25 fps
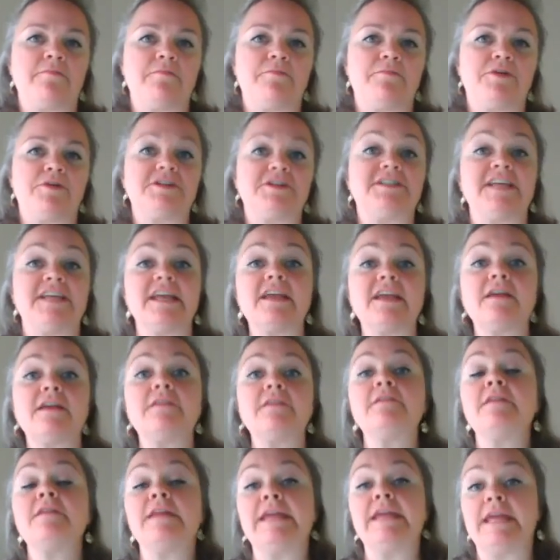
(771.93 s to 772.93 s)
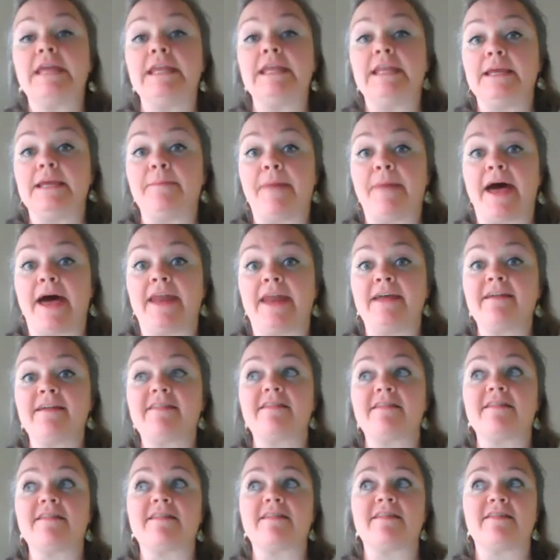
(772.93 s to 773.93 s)
particularly idiomatic,
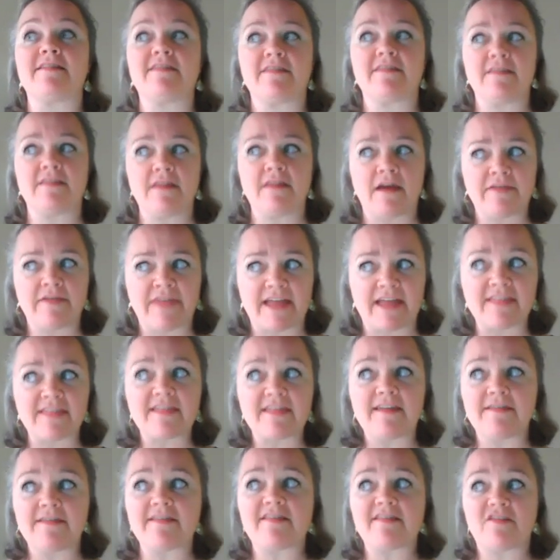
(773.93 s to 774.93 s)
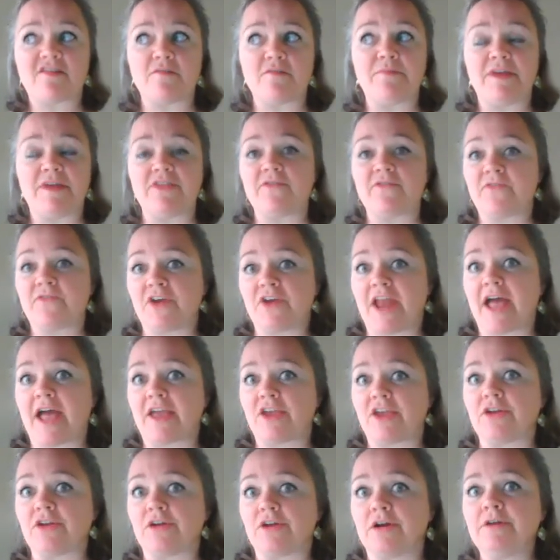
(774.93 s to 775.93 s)
since that tends to be the
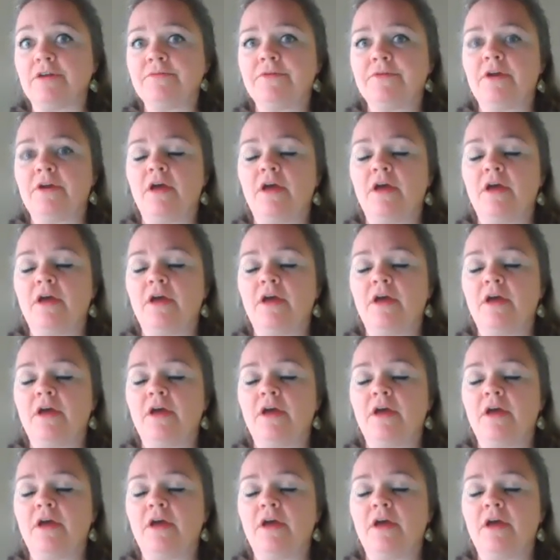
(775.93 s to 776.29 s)
vernacular,